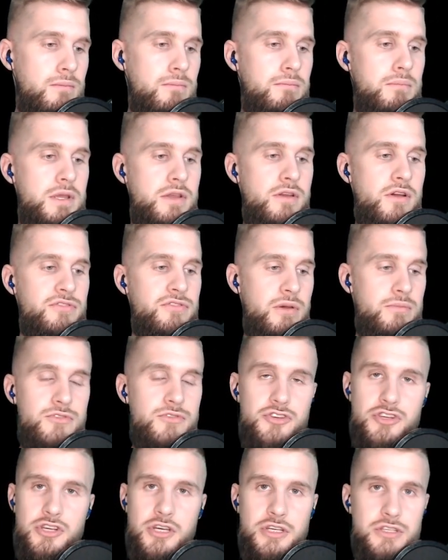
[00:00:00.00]
because I'm
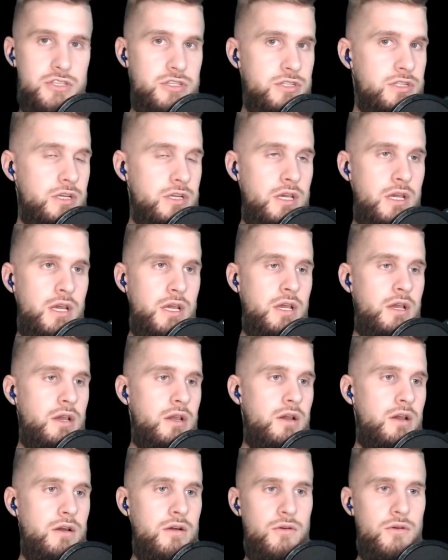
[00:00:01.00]
just
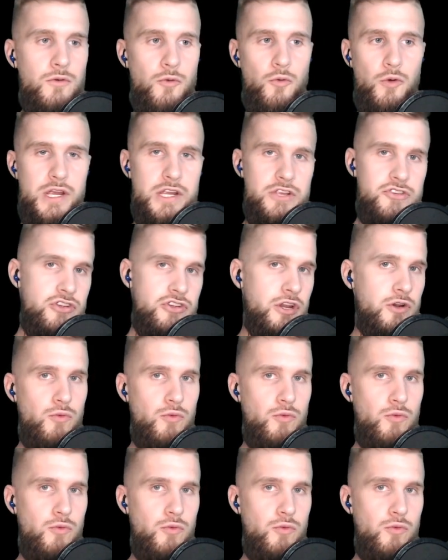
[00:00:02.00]
reaching